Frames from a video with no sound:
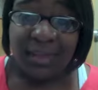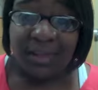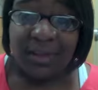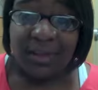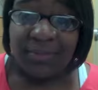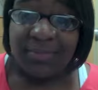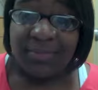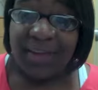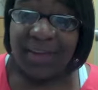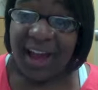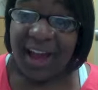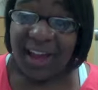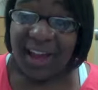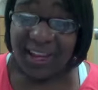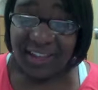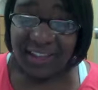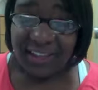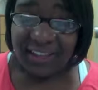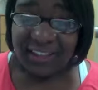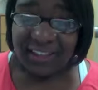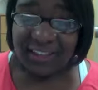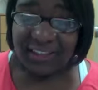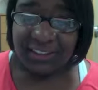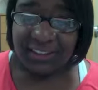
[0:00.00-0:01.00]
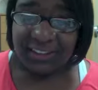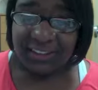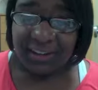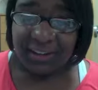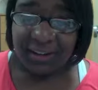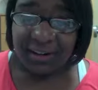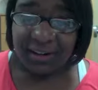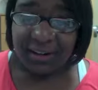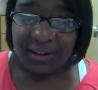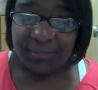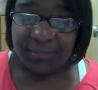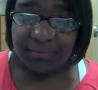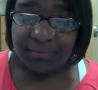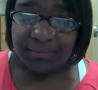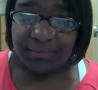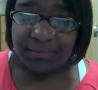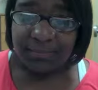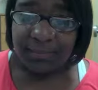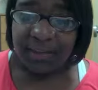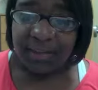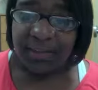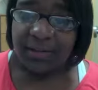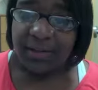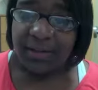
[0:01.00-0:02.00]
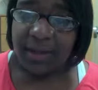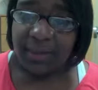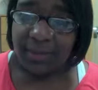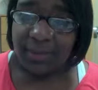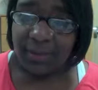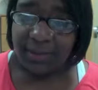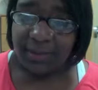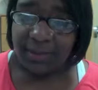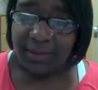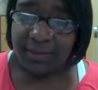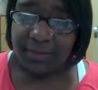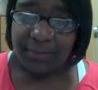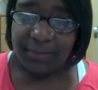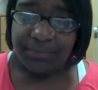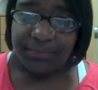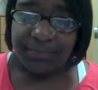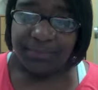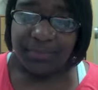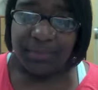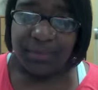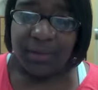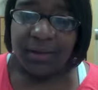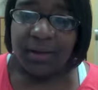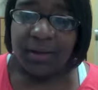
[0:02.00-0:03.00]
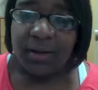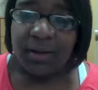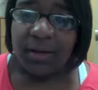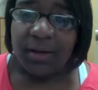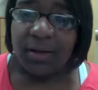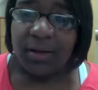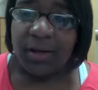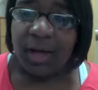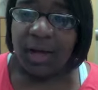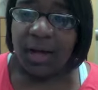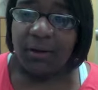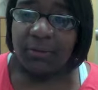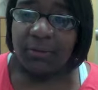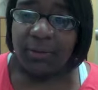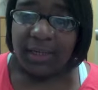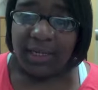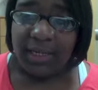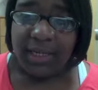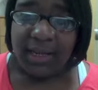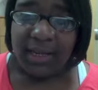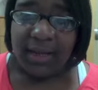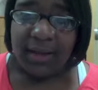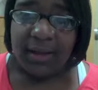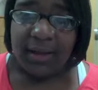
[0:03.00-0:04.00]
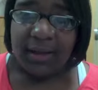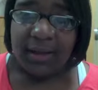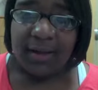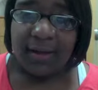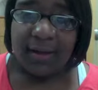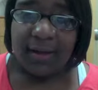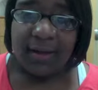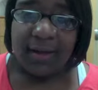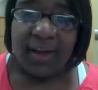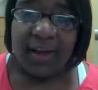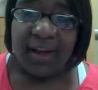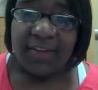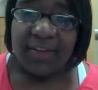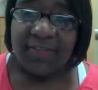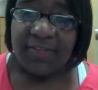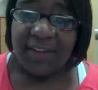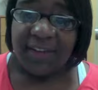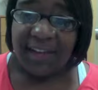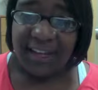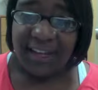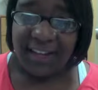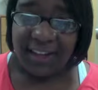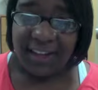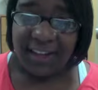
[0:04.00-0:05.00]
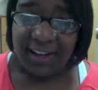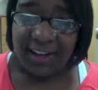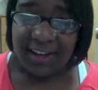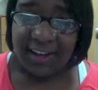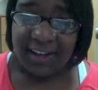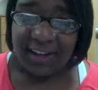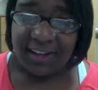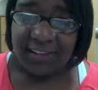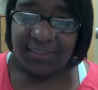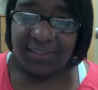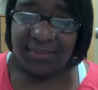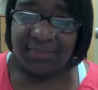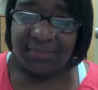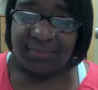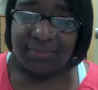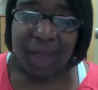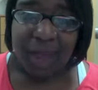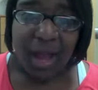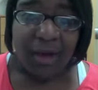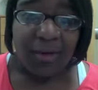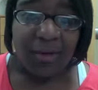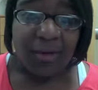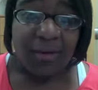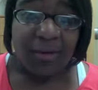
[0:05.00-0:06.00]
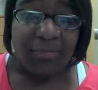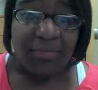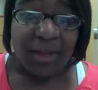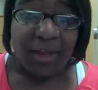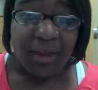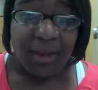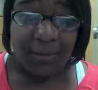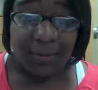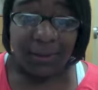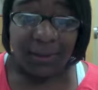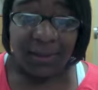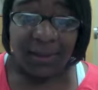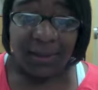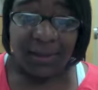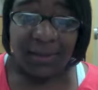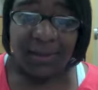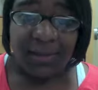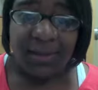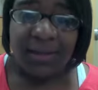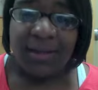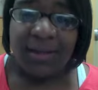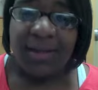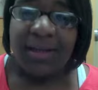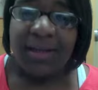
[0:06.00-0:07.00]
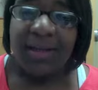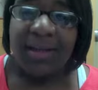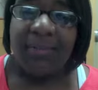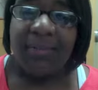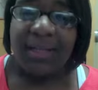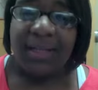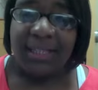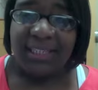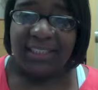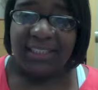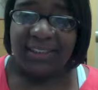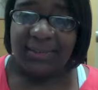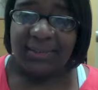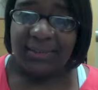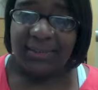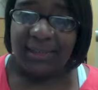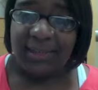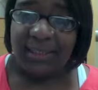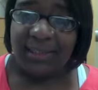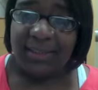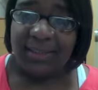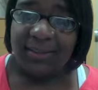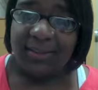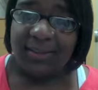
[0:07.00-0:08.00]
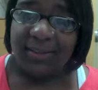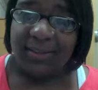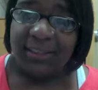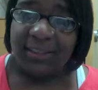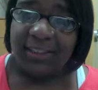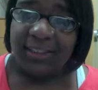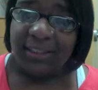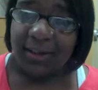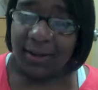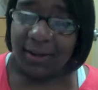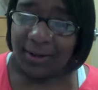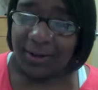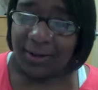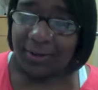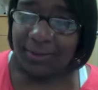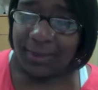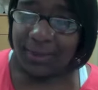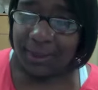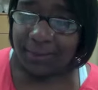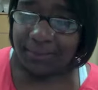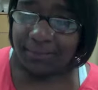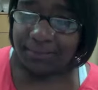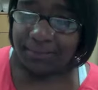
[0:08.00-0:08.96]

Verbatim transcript: My eye conditions are, I have a couple of them, aniridia, aphakia, microphthalmia, and my latest one is glaucoma.